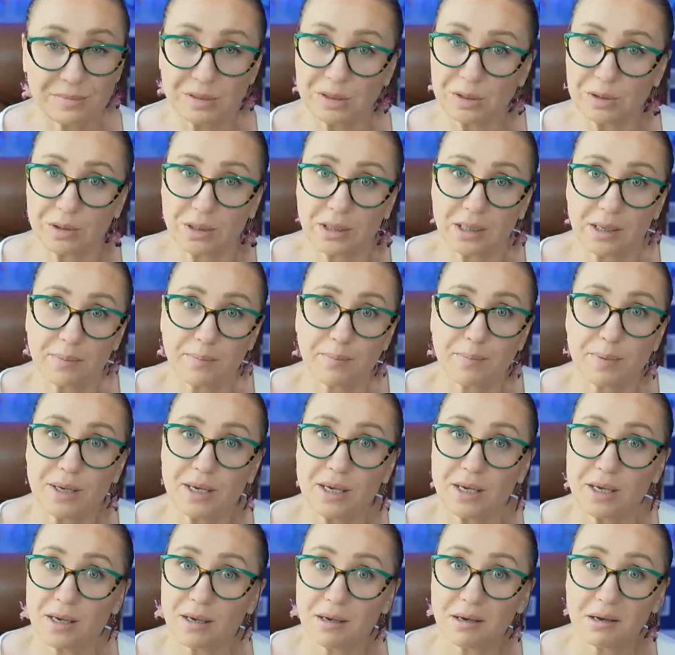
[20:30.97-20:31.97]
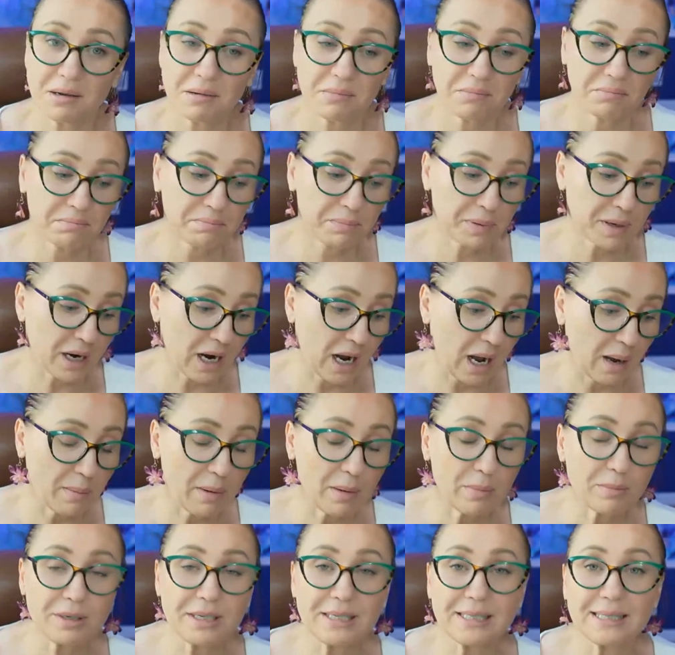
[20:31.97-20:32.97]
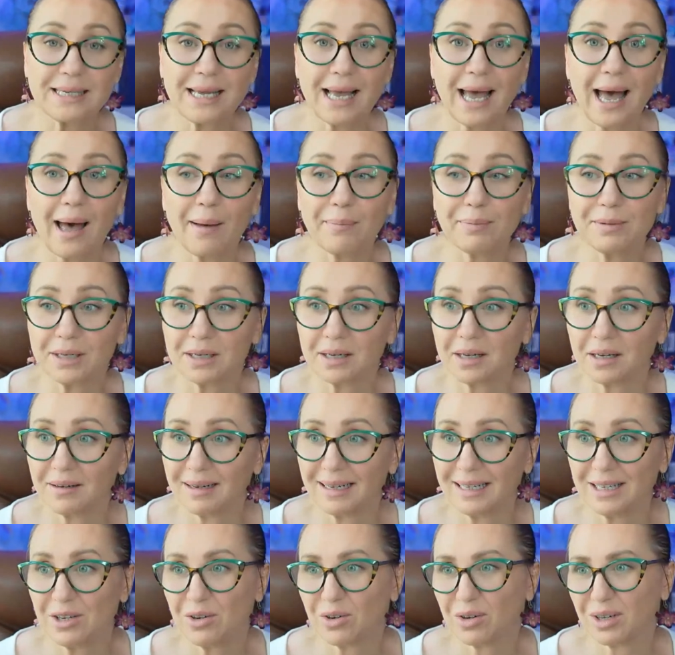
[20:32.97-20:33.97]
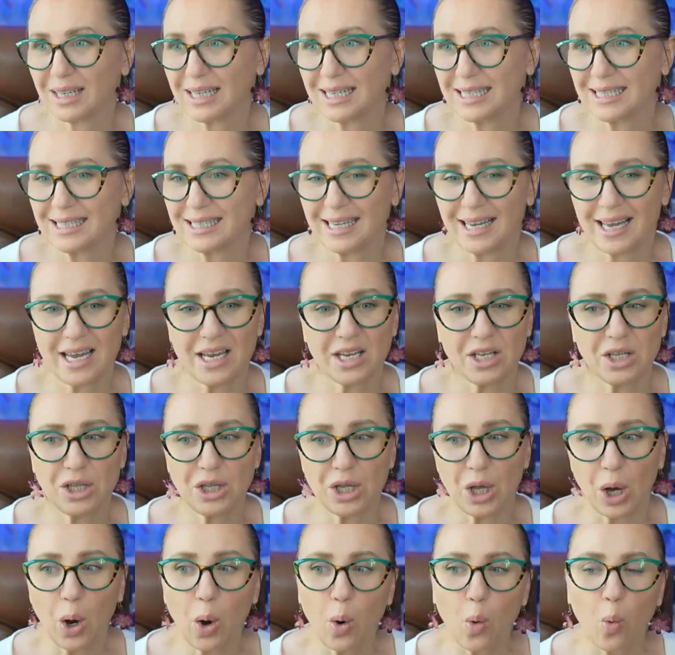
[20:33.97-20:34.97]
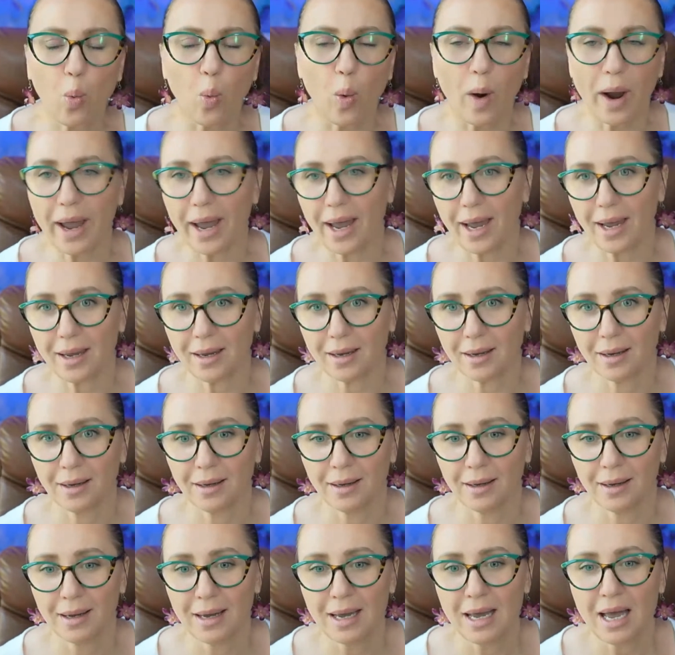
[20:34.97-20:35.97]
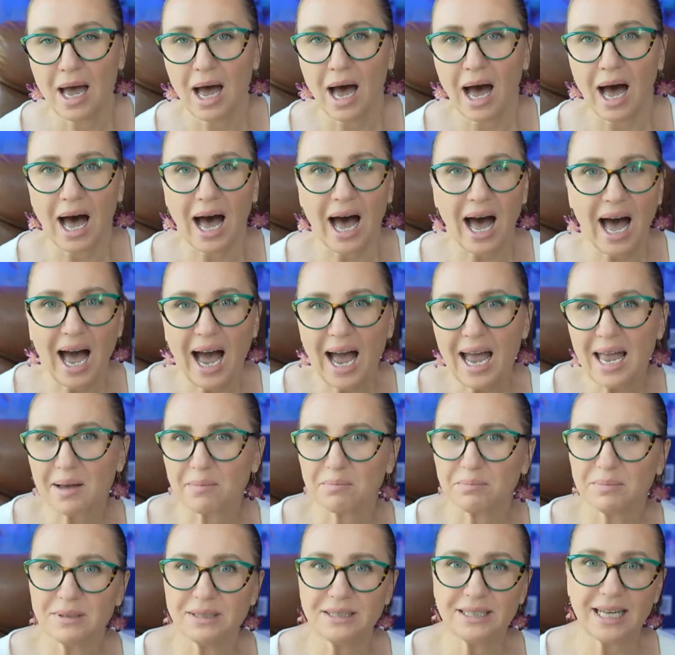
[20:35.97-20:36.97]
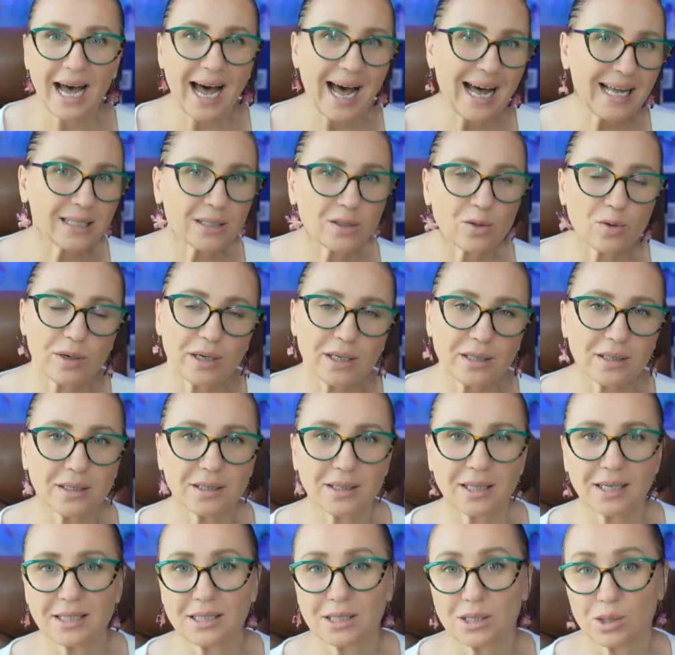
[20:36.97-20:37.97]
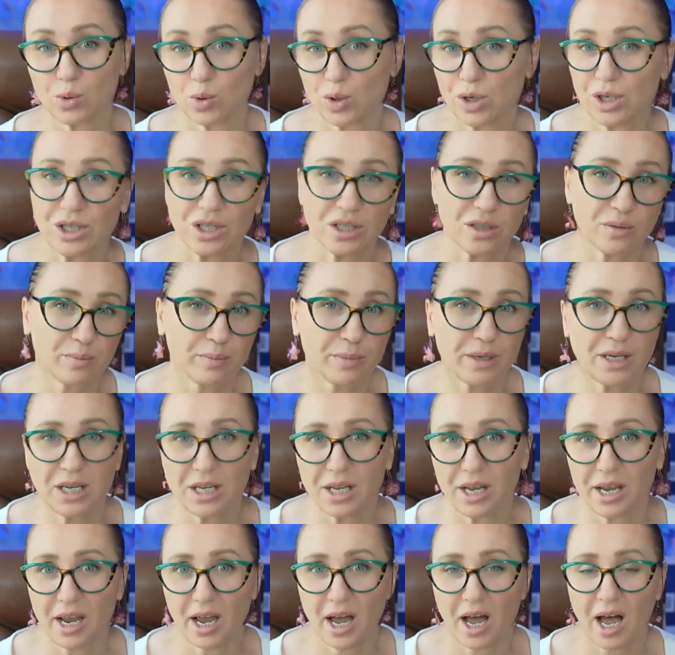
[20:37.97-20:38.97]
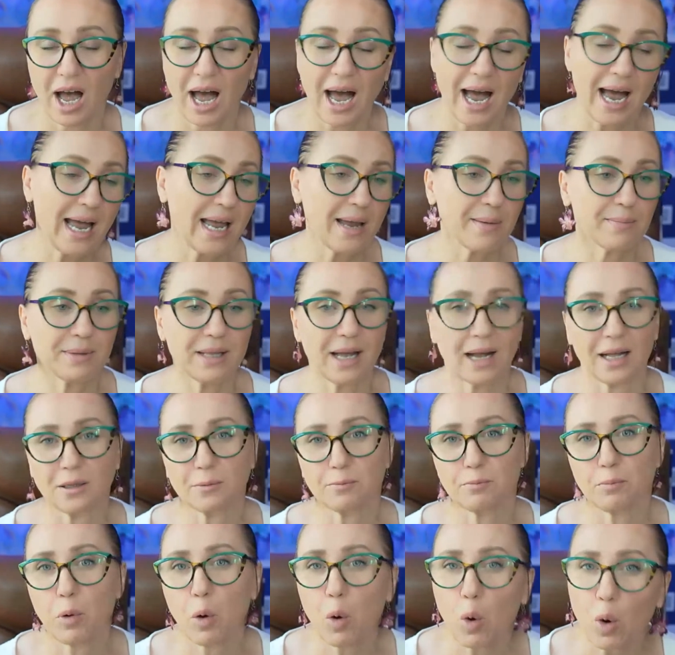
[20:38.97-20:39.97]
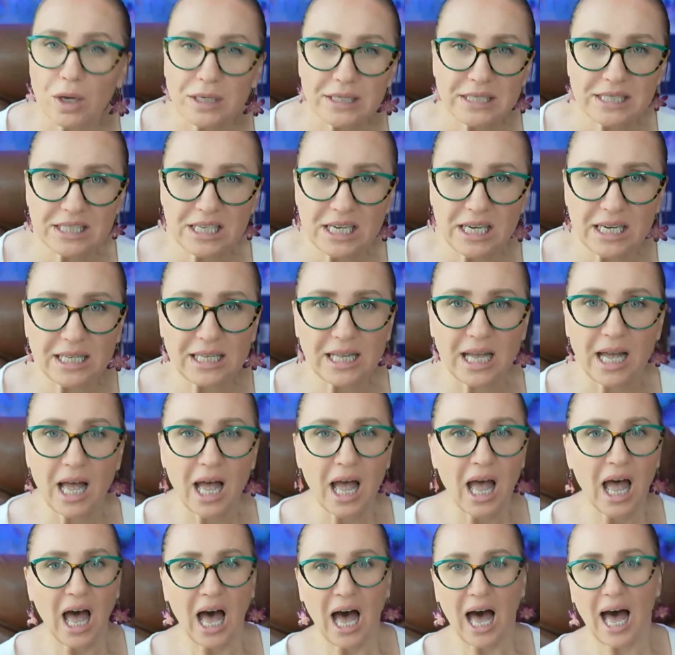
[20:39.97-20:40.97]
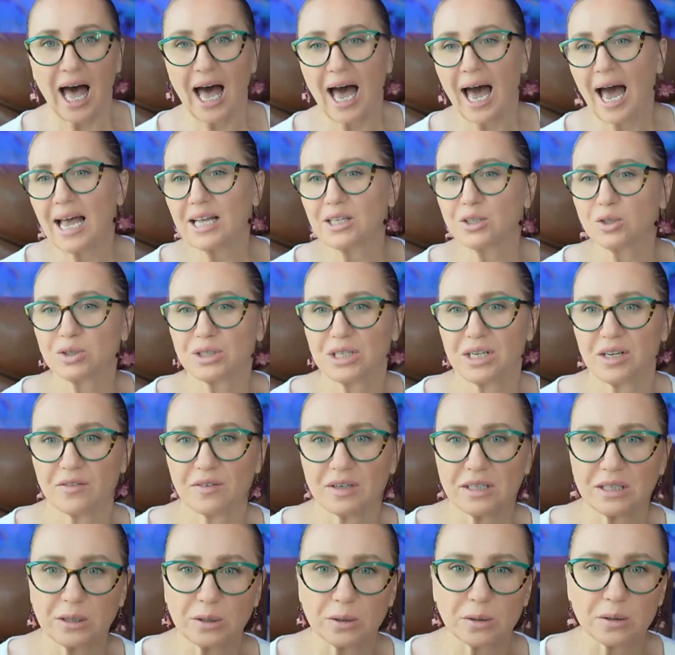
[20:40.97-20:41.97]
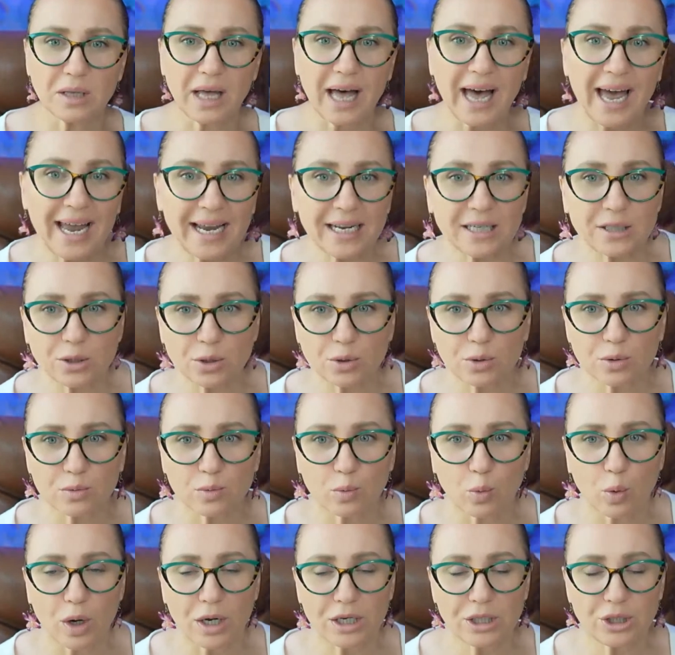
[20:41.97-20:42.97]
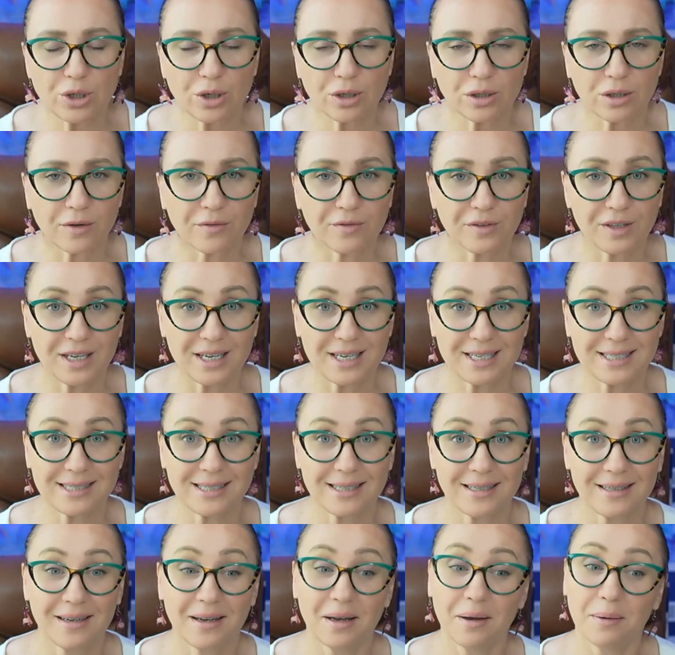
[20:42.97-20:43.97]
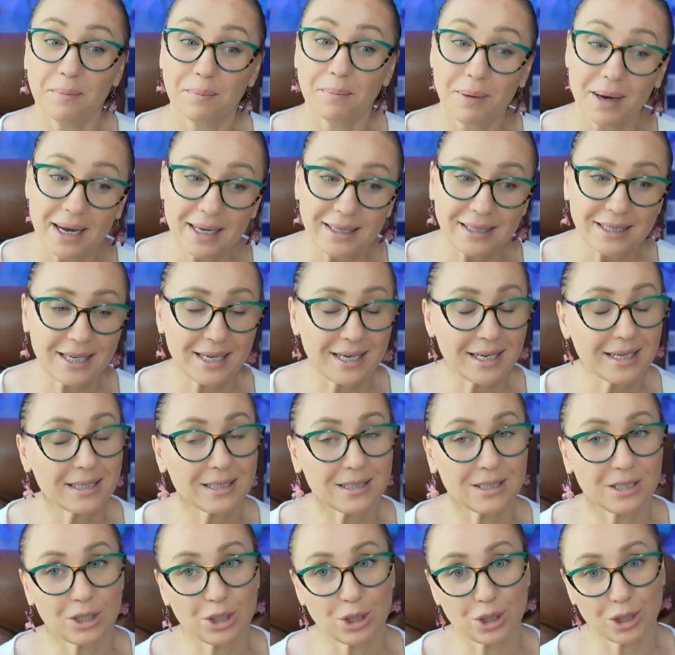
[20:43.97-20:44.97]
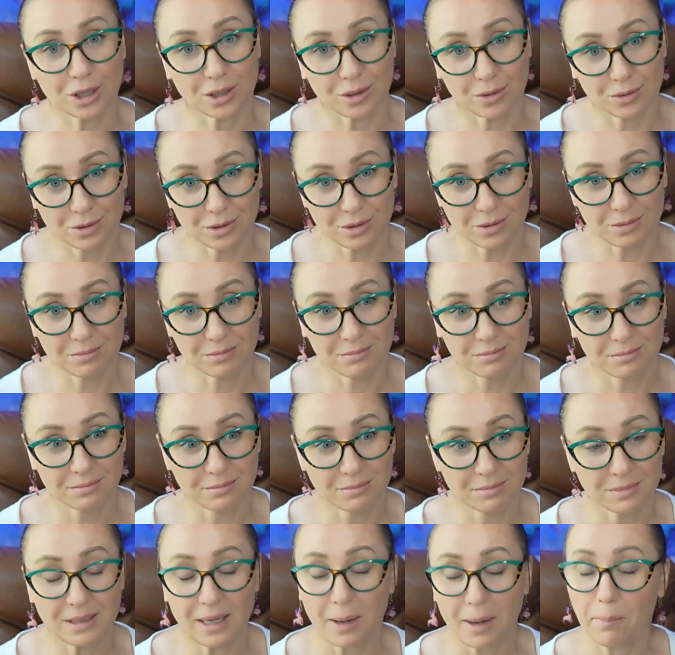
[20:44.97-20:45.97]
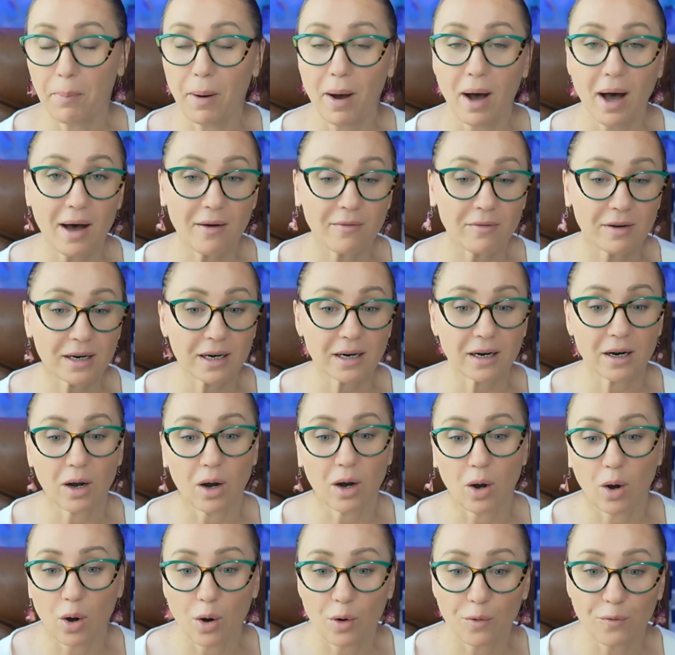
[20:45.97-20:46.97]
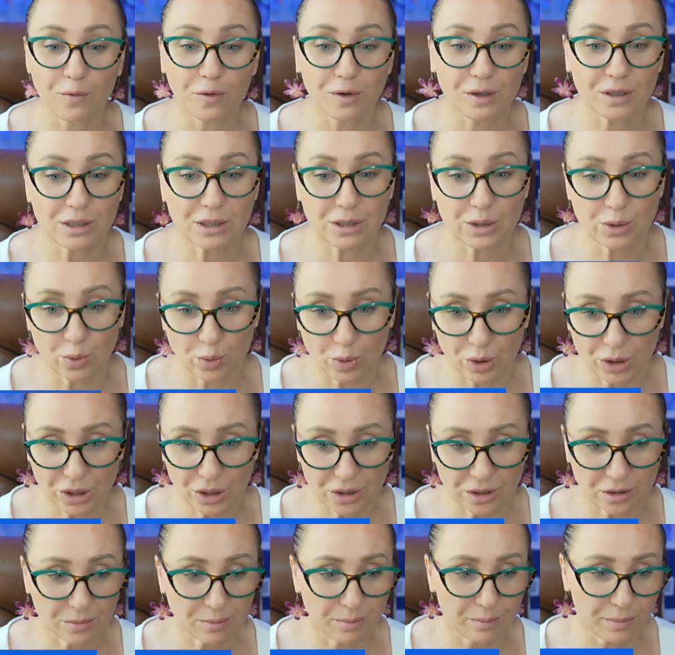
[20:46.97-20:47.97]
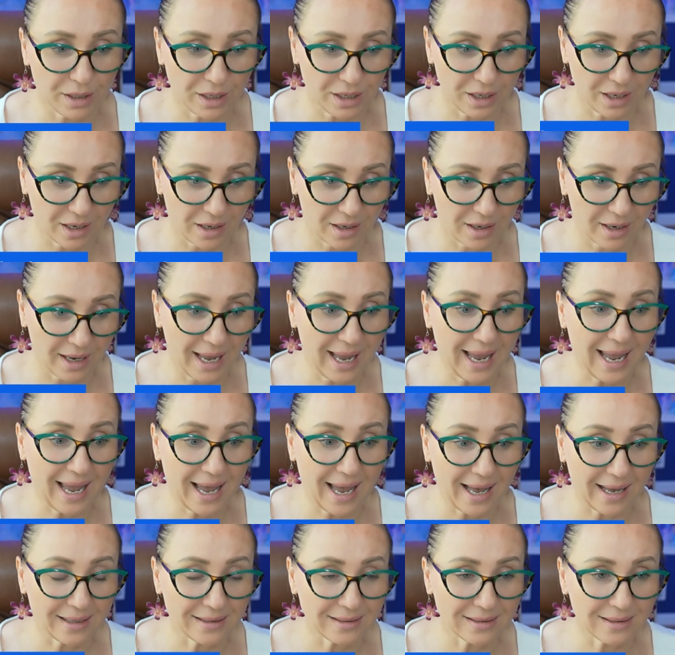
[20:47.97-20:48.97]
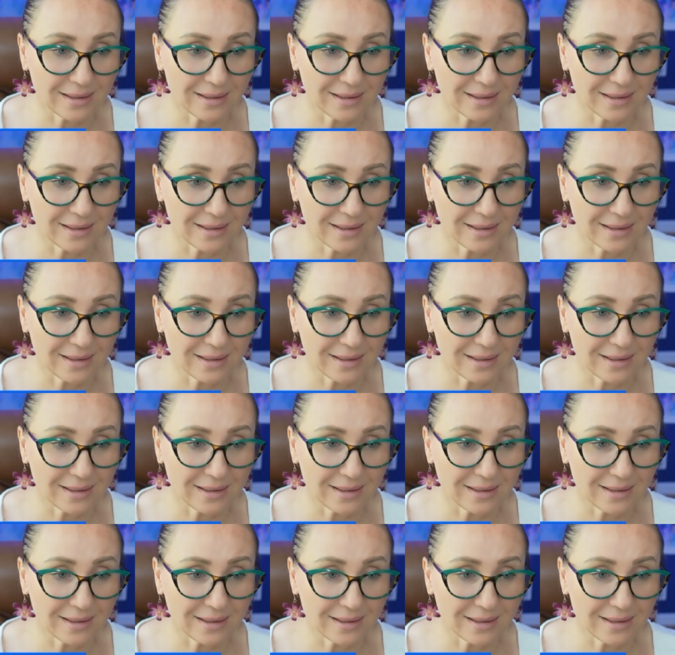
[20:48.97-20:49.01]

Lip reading: going to be probably skeptical and you're going to say, no way. I am not going on that social media. I am not posting. I don't even like to watch all of this. But here's the truth, the power of social media. And